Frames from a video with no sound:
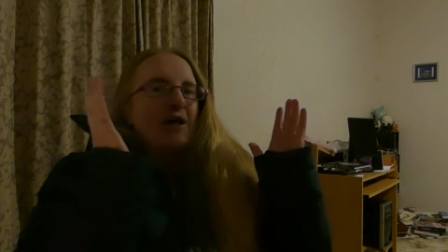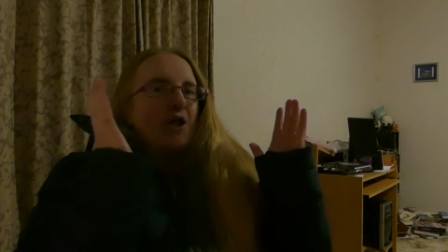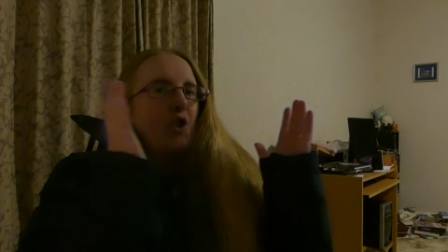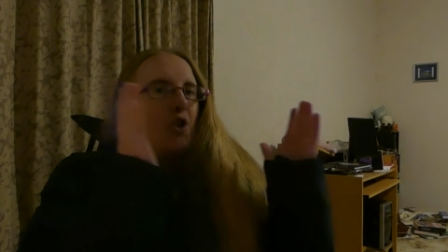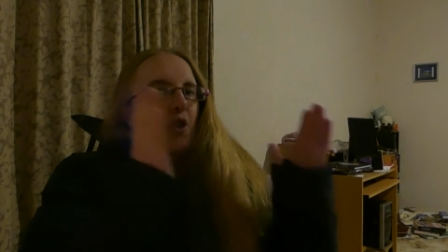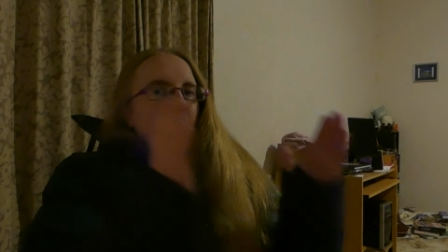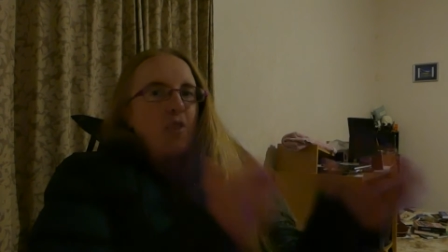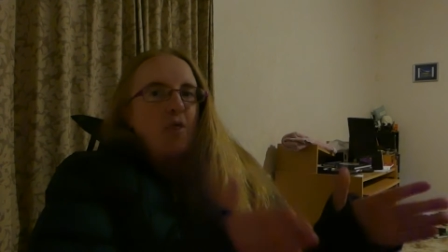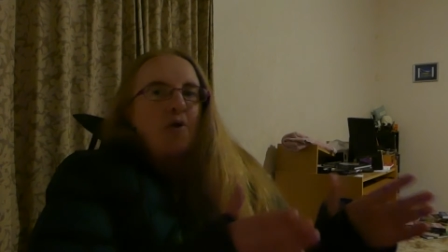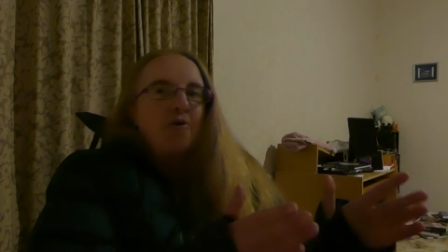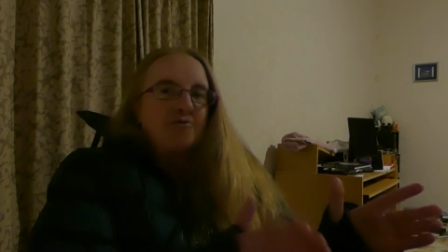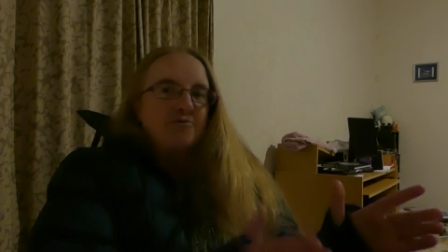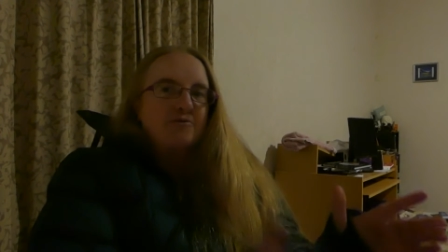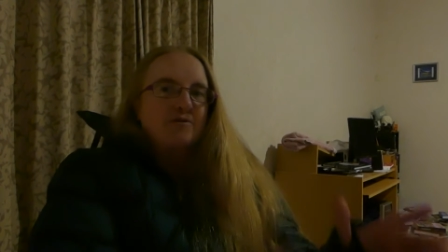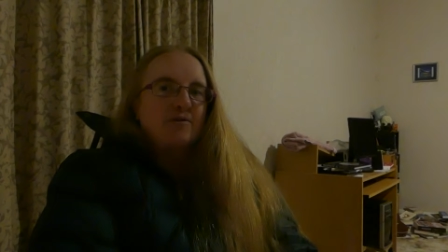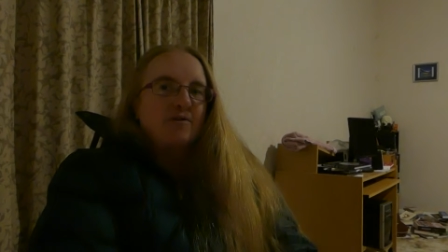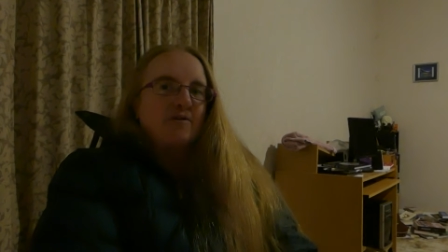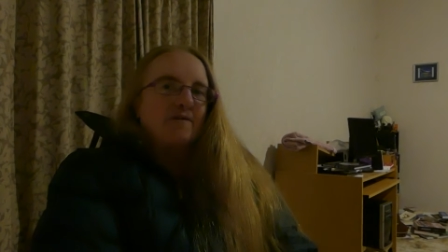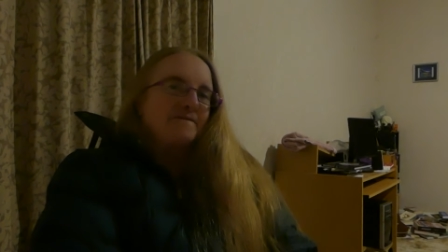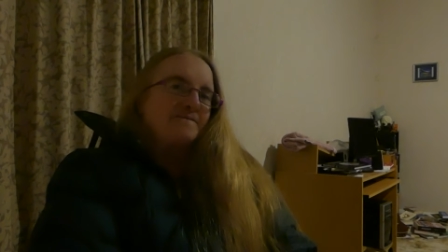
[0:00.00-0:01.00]

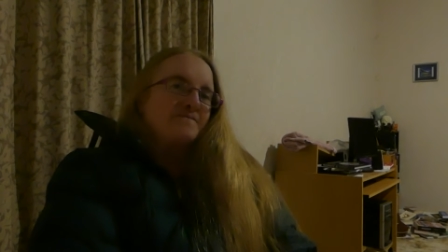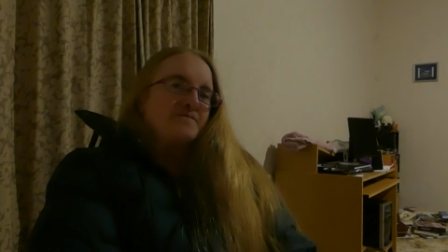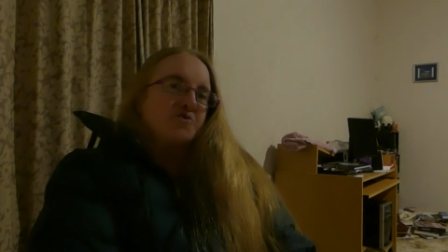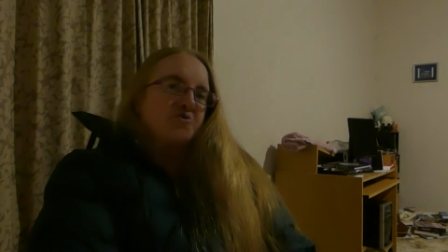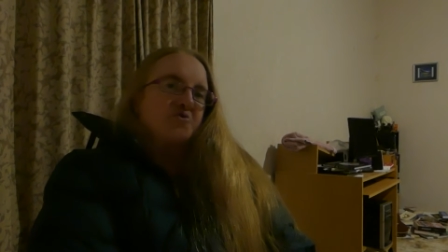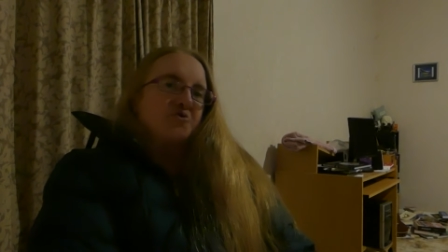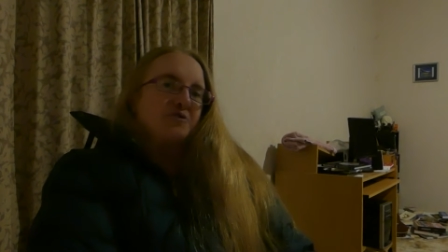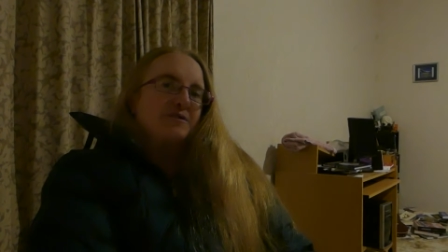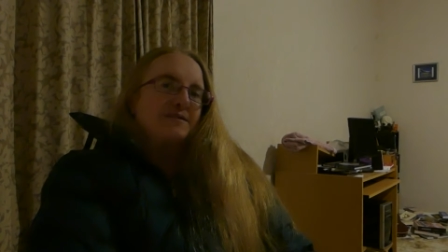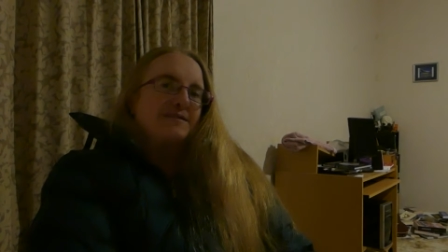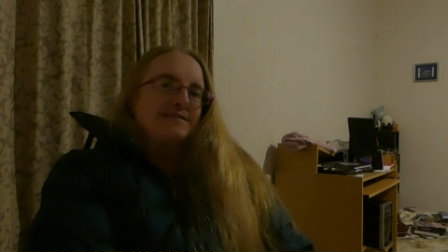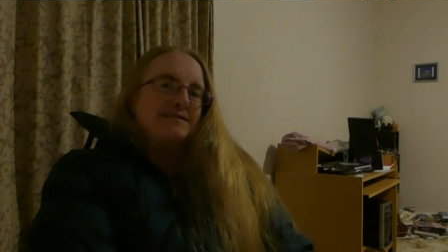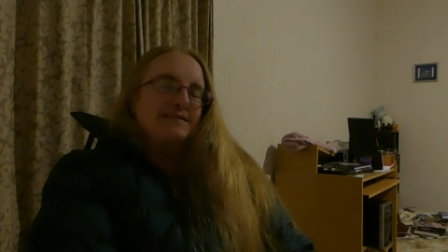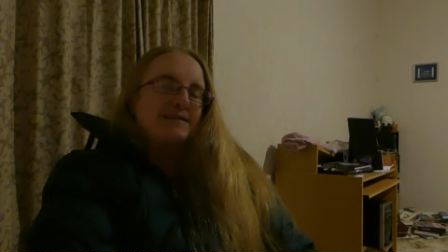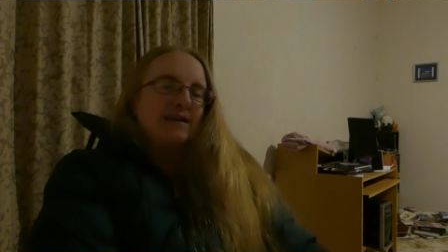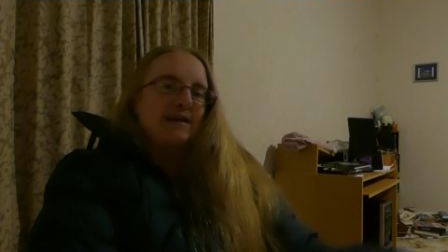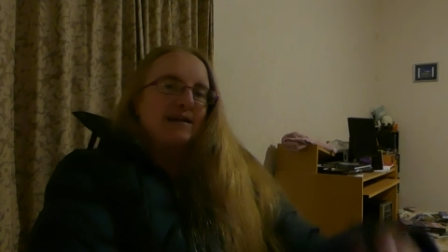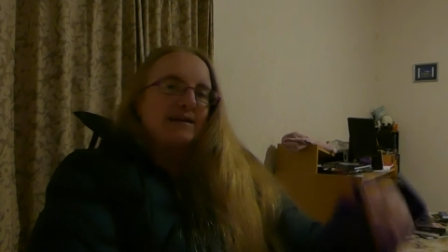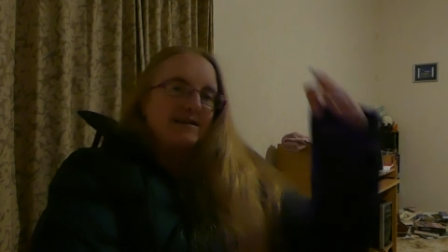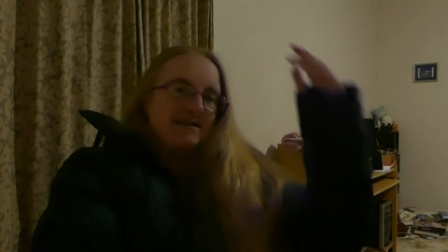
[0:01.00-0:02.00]
lots of
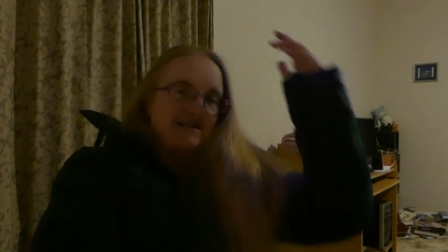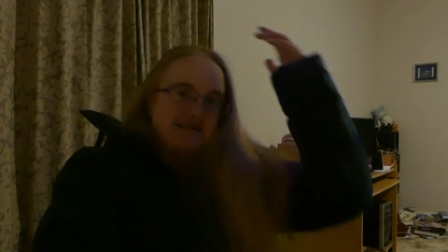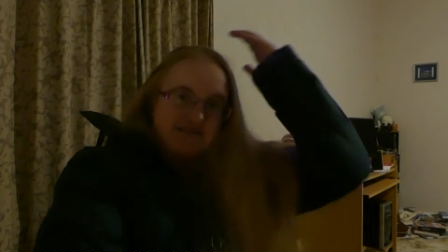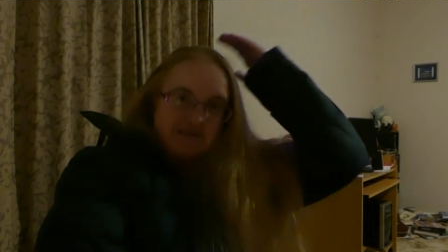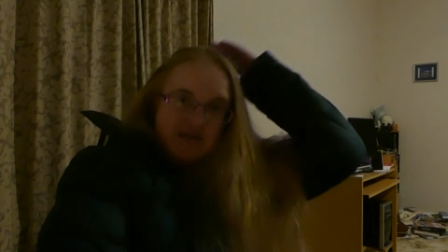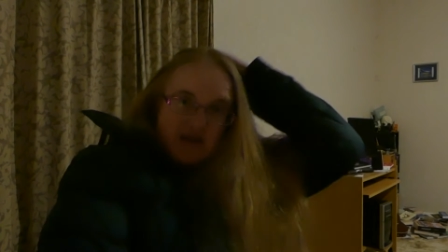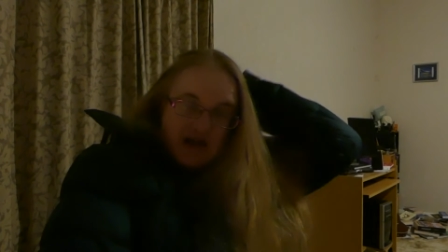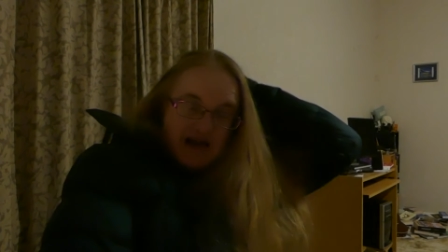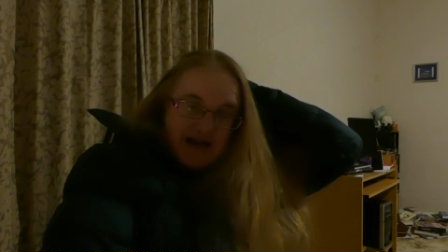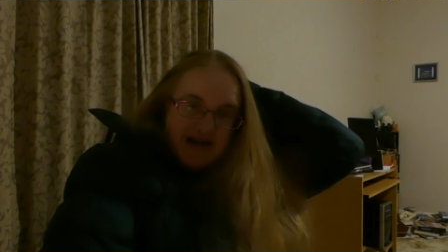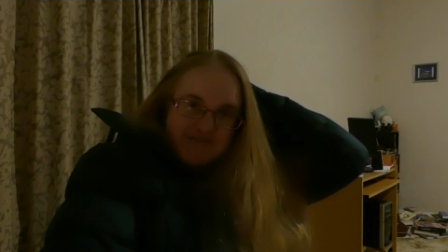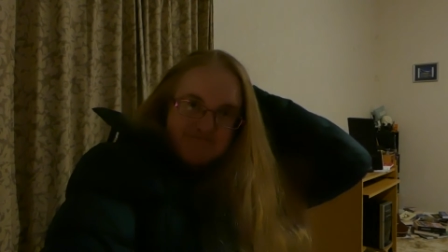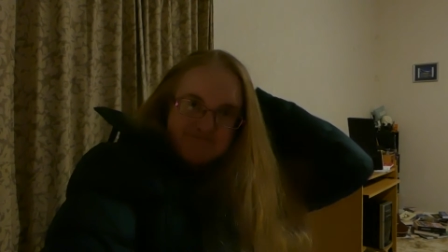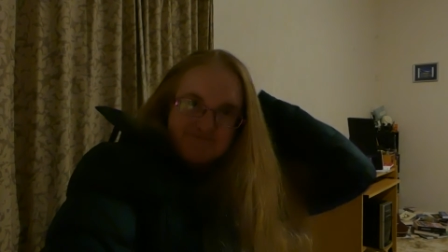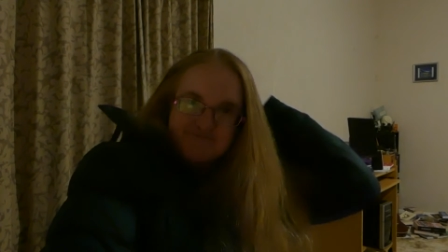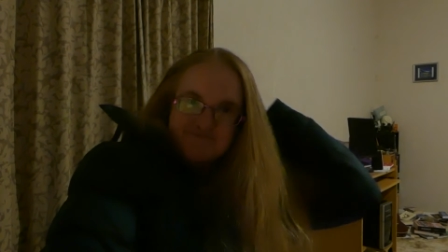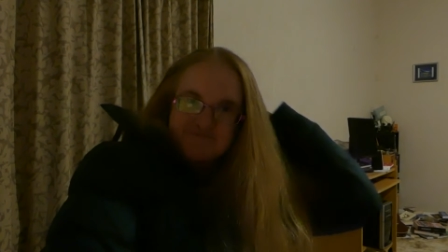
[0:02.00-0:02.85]
firsts in its time.